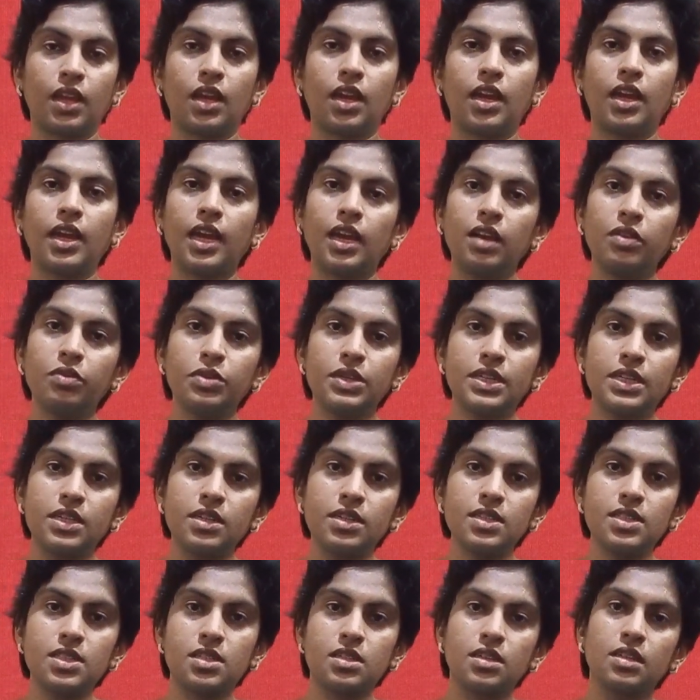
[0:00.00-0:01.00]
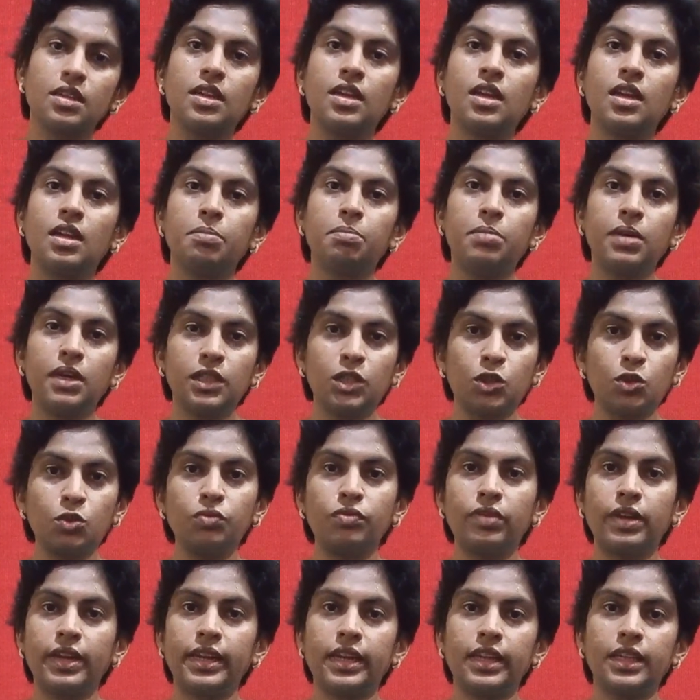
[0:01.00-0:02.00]
I have witnessed birthroom
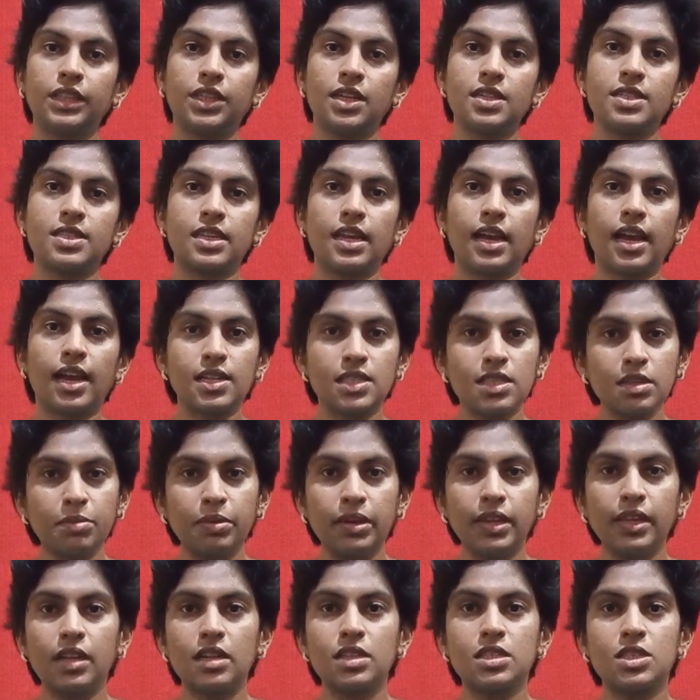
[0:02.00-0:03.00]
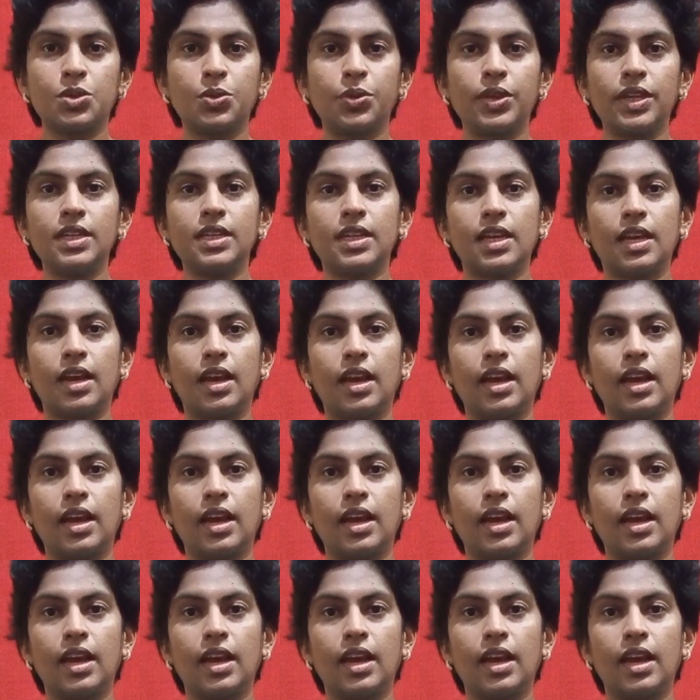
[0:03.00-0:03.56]
violations as a medical student